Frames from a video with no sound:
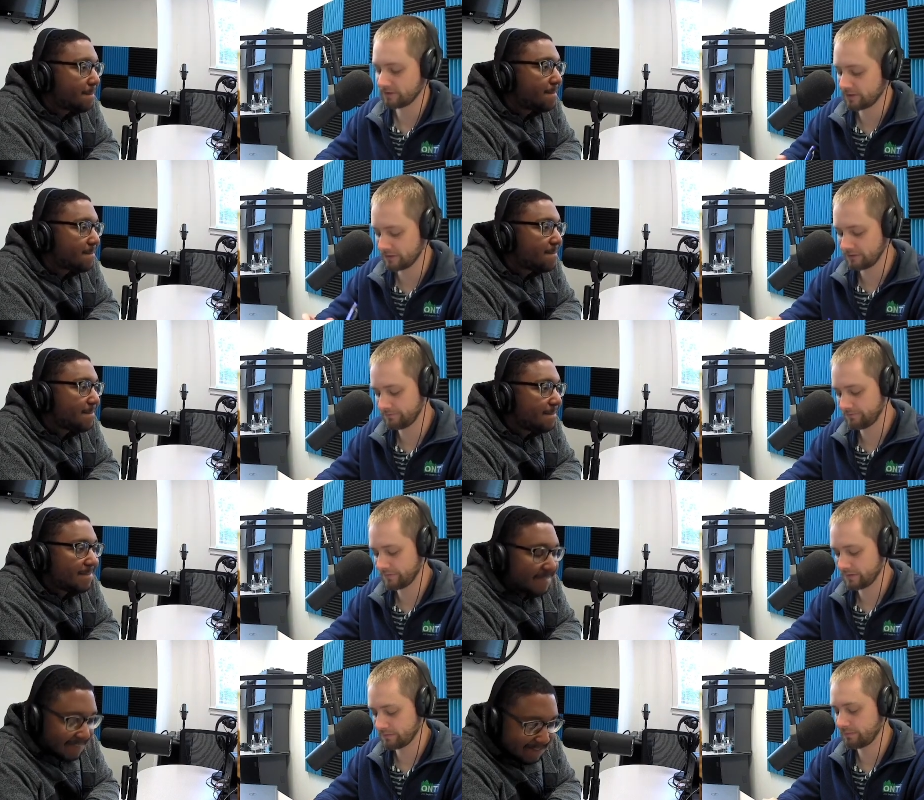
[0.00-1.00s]
Speaker 1: So,
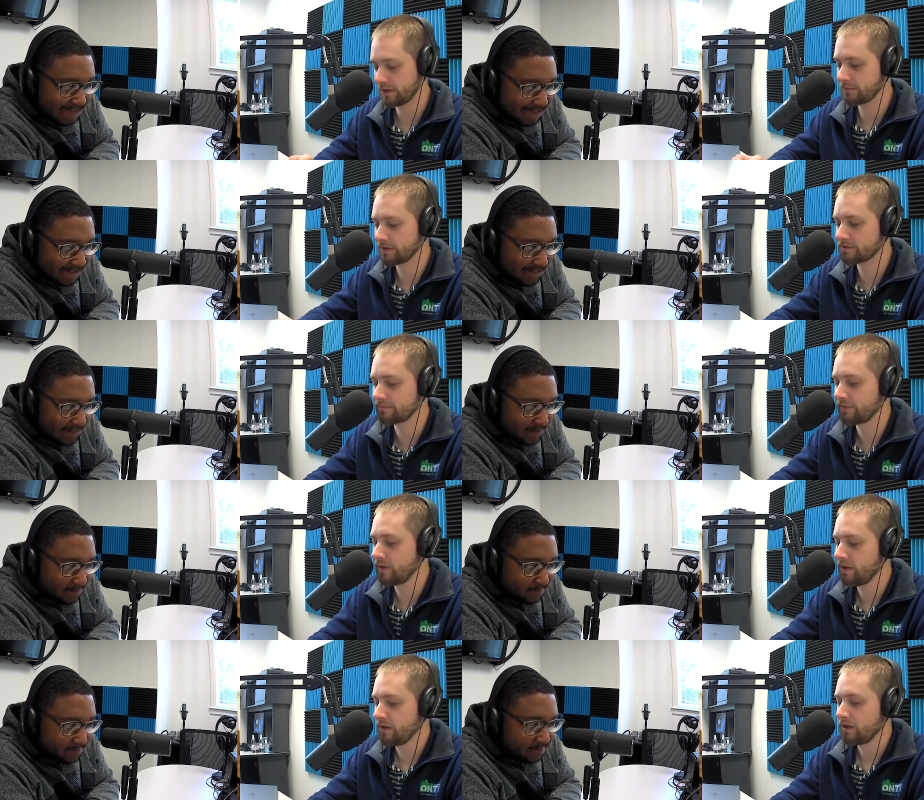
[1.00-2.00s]
picking the Bears.
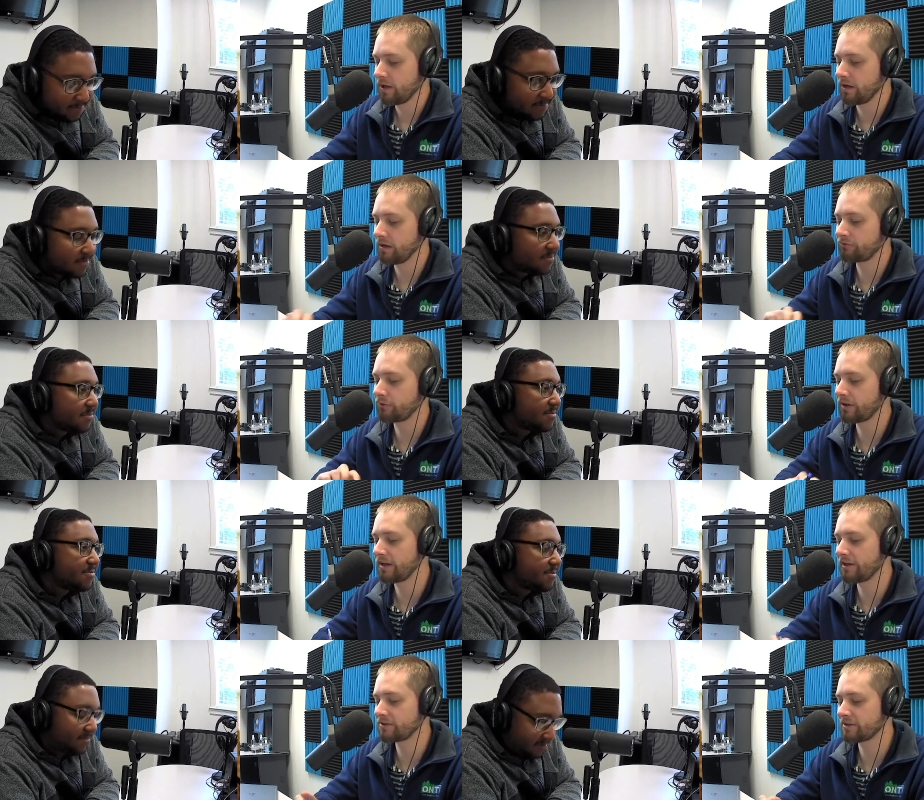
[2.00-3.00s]
Uh,
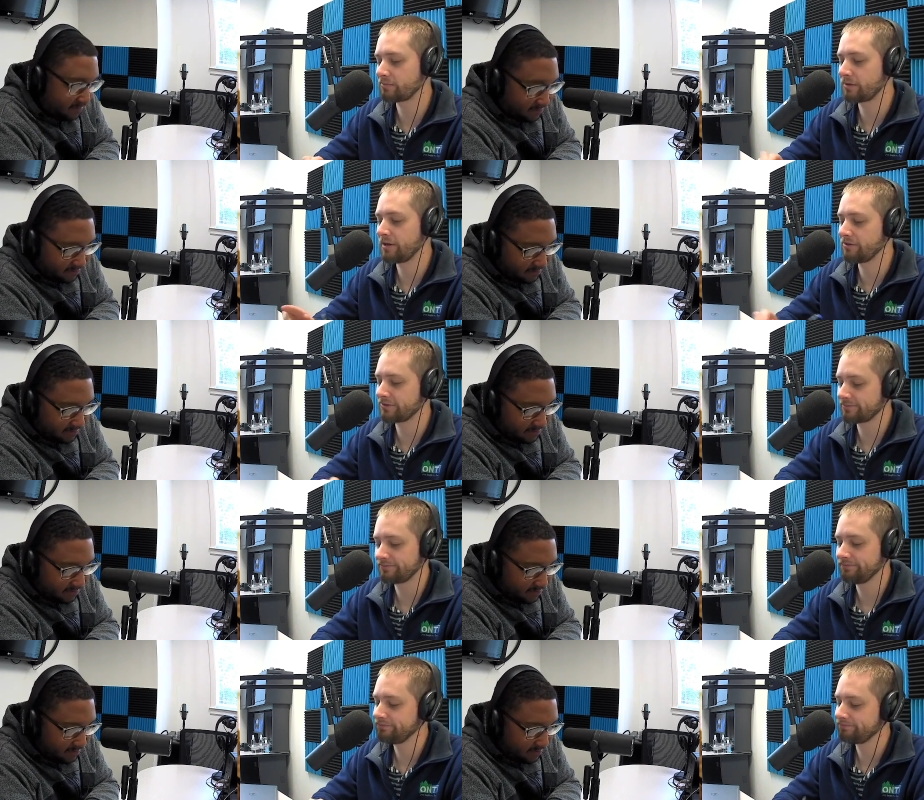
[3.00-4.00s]
49ers at the Browns.
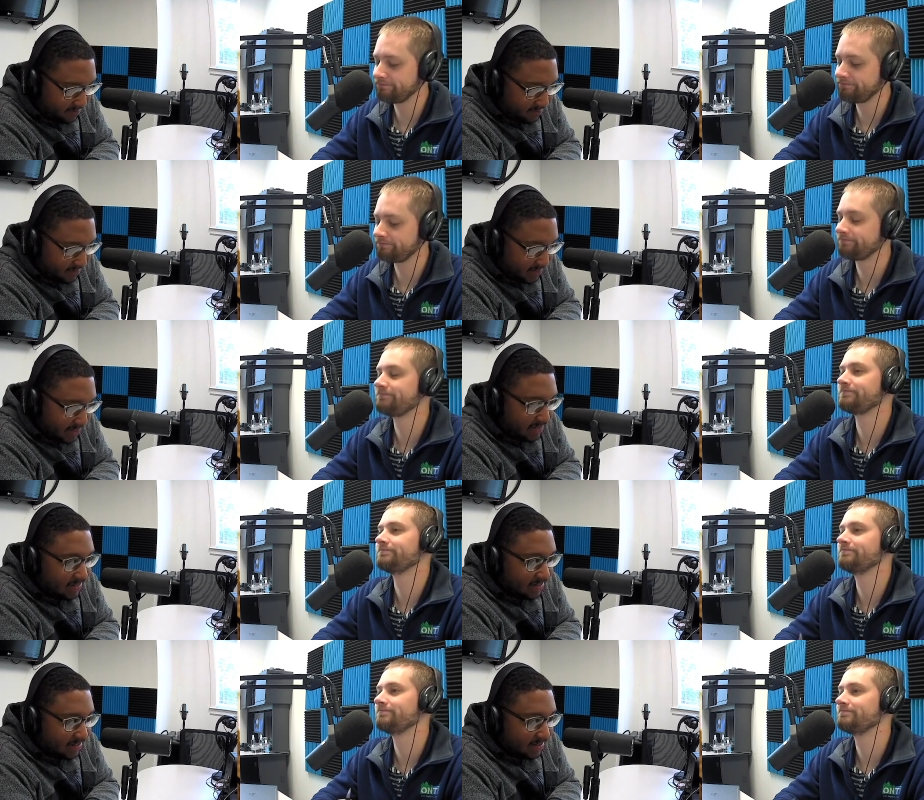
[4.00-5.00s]

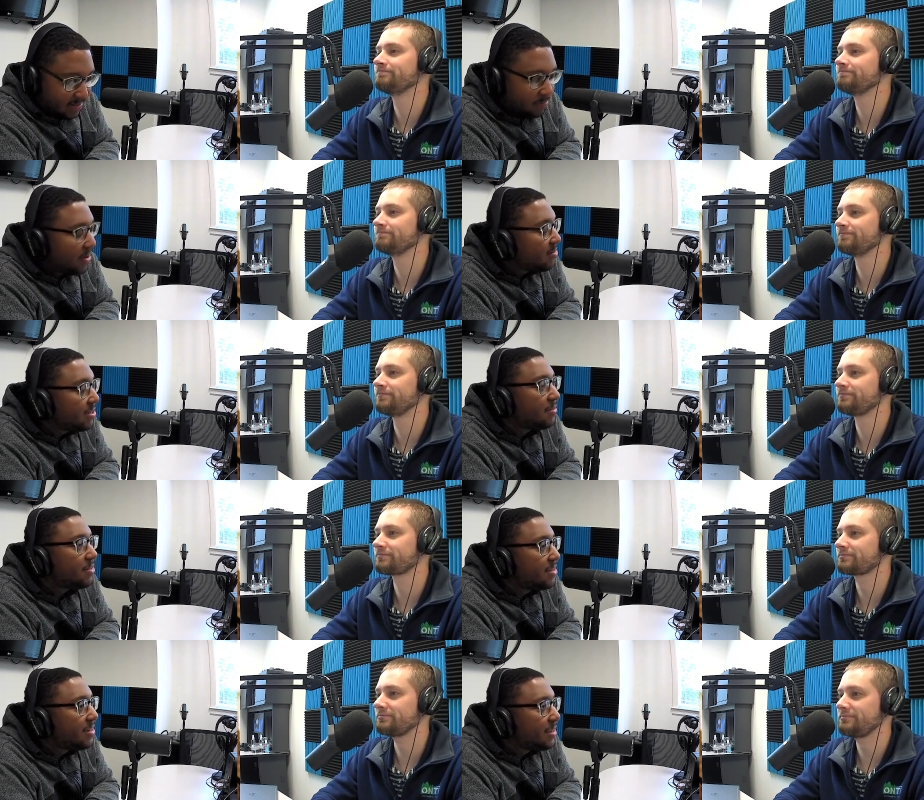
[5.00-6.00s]
Speaker 2: The Browns have
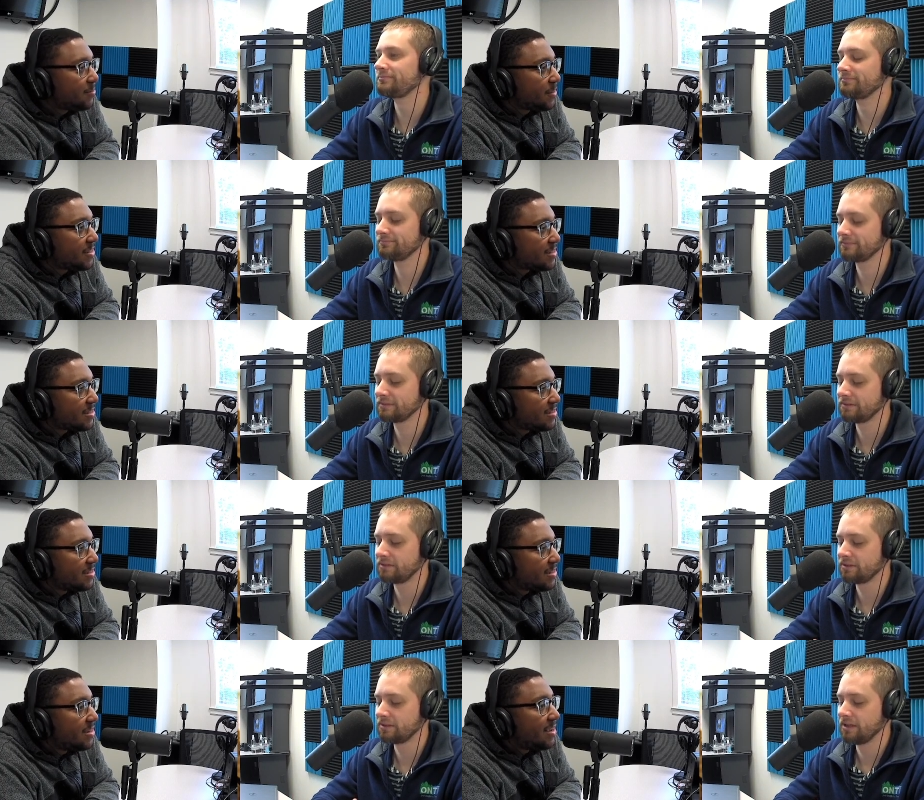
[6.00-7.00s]
a good defense.
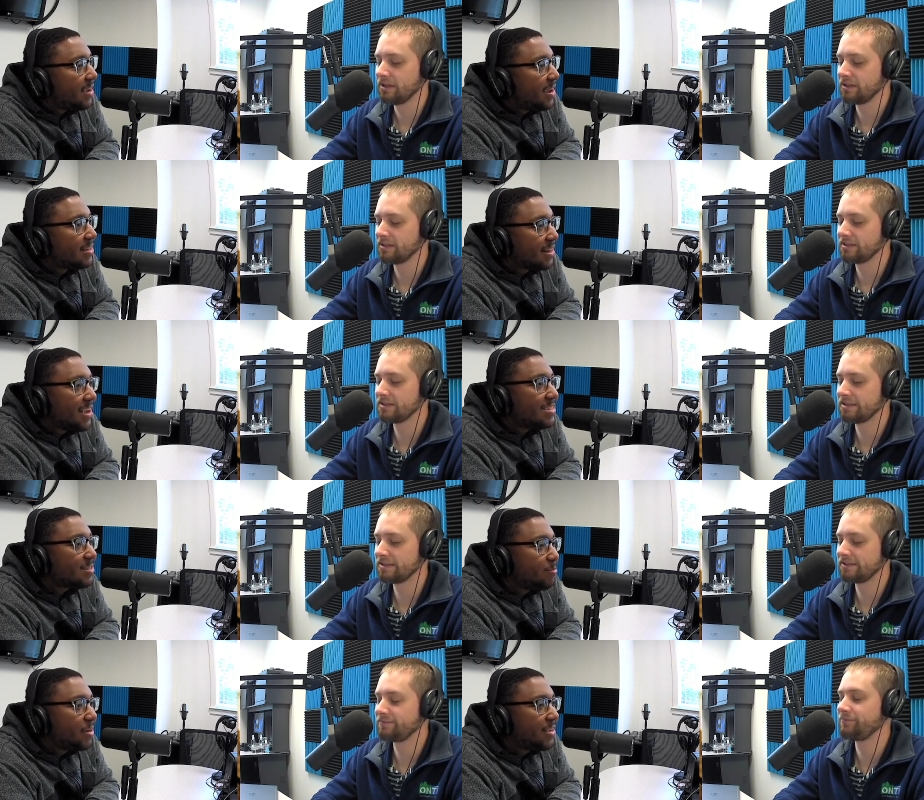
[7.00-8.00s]
In the
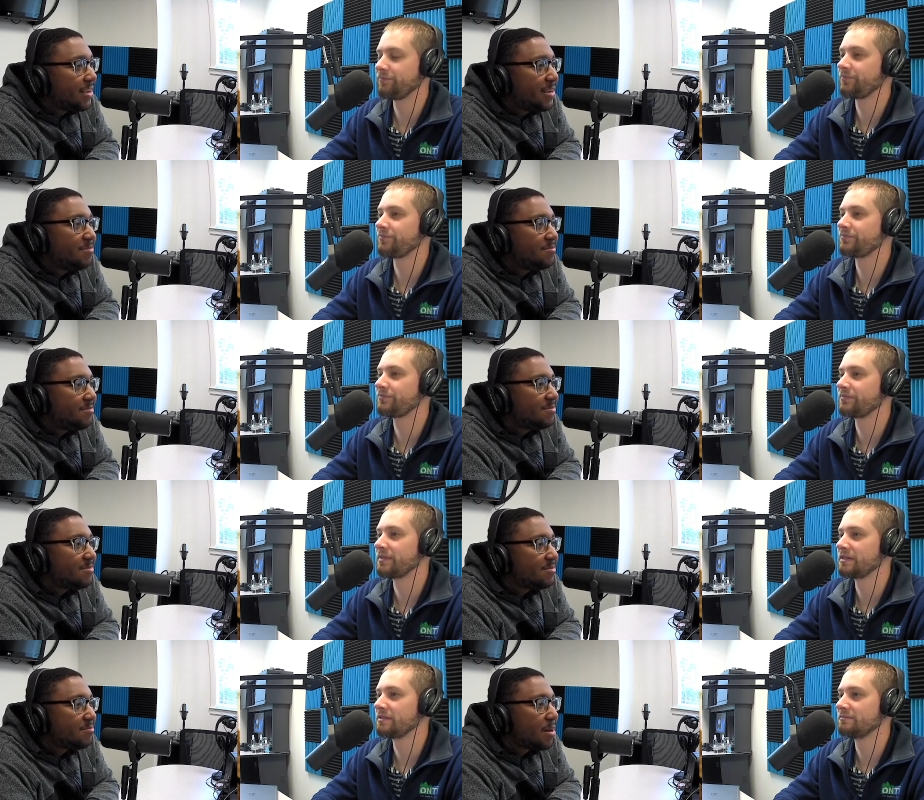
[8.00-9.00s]
last away game,
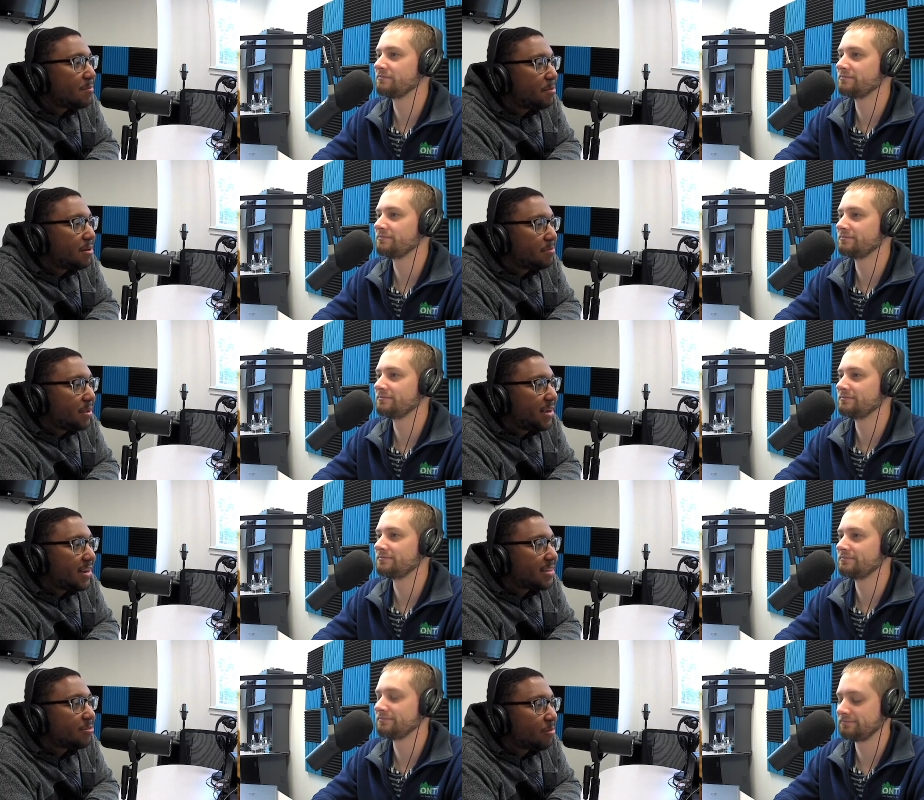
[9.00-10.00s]
Brock Purdy
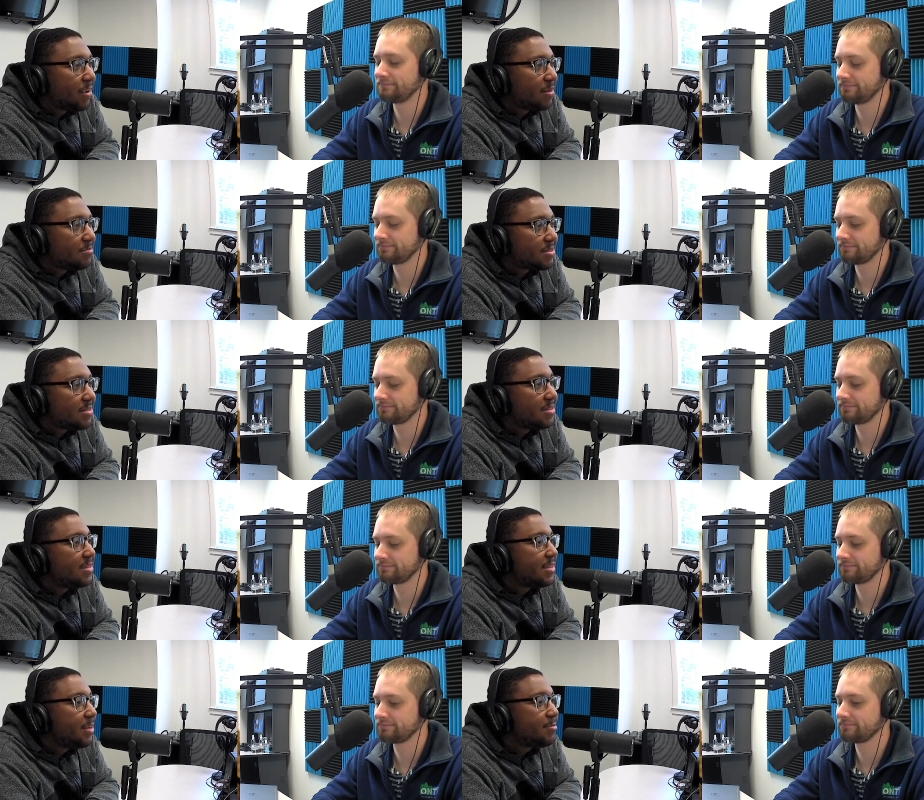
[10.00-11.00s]
played at the Rams.
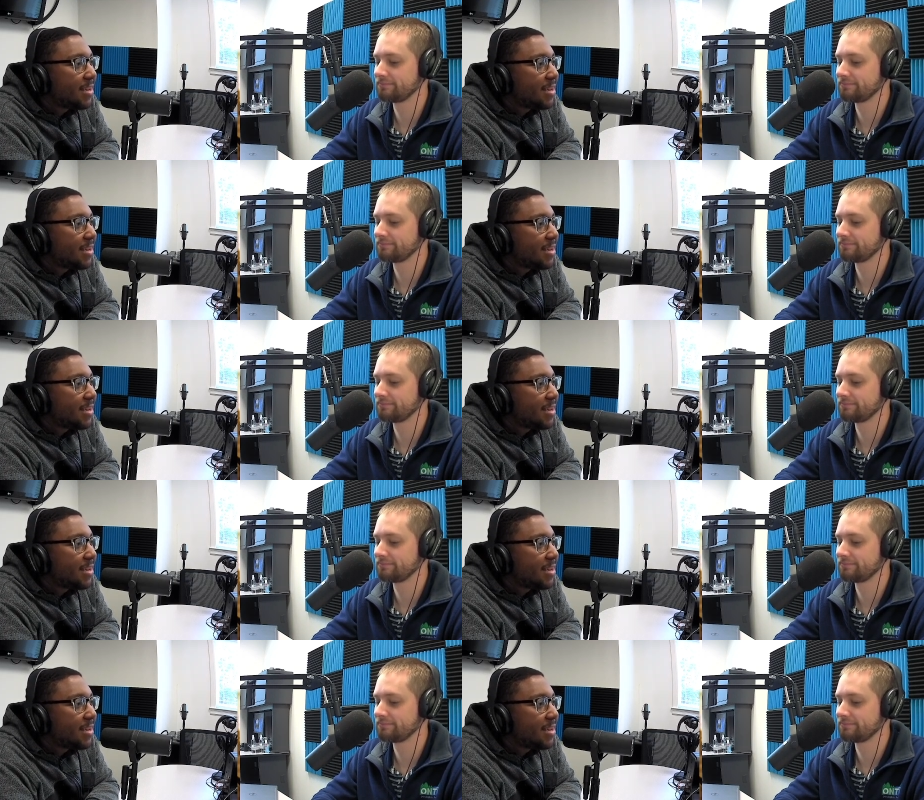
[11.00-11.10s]
He